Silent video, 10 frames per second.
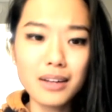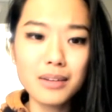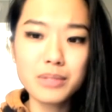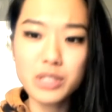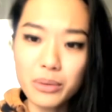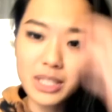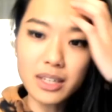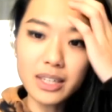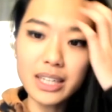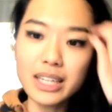So we
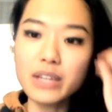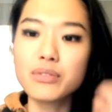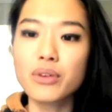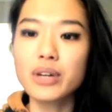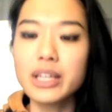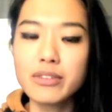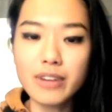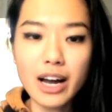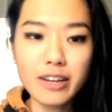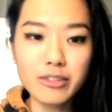started e4,
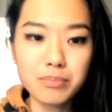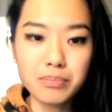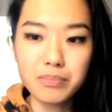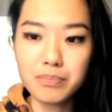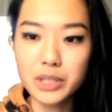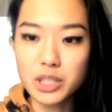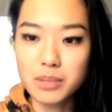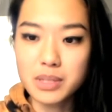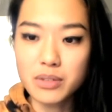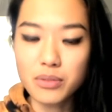e5, bishop
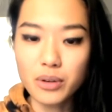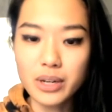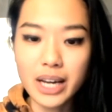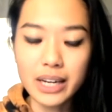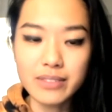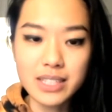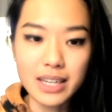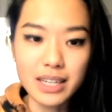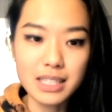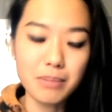c4, knight
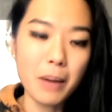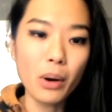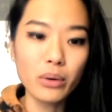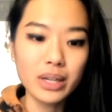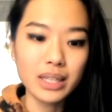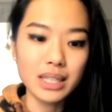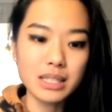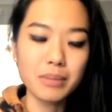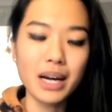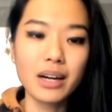f6. My opponent is
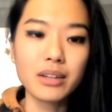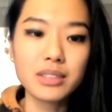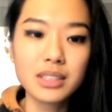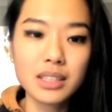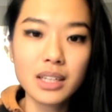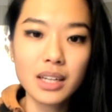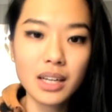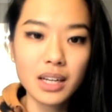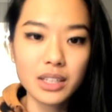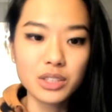about
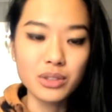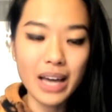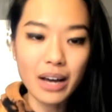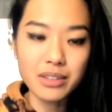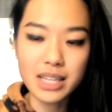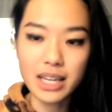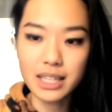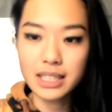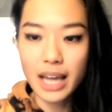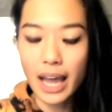
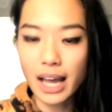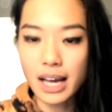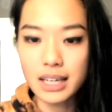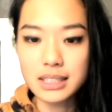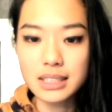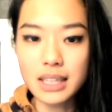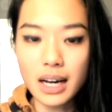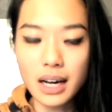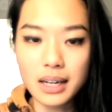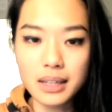2000 and
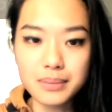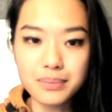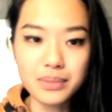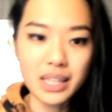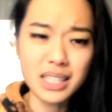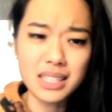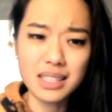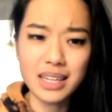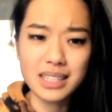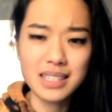he's
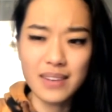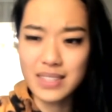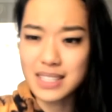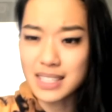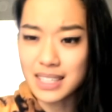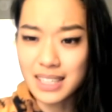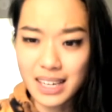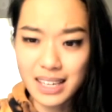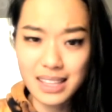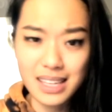like 17,
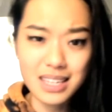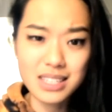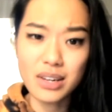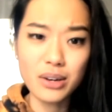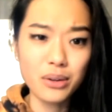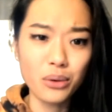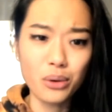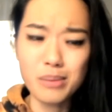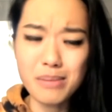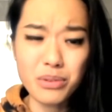I think, so,
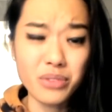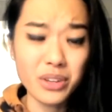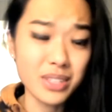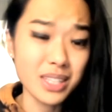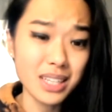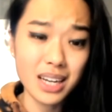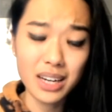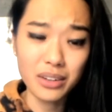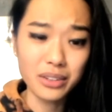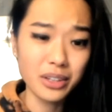or maybe 15.
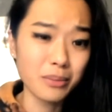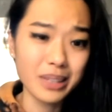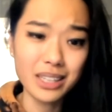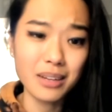I don't know, man.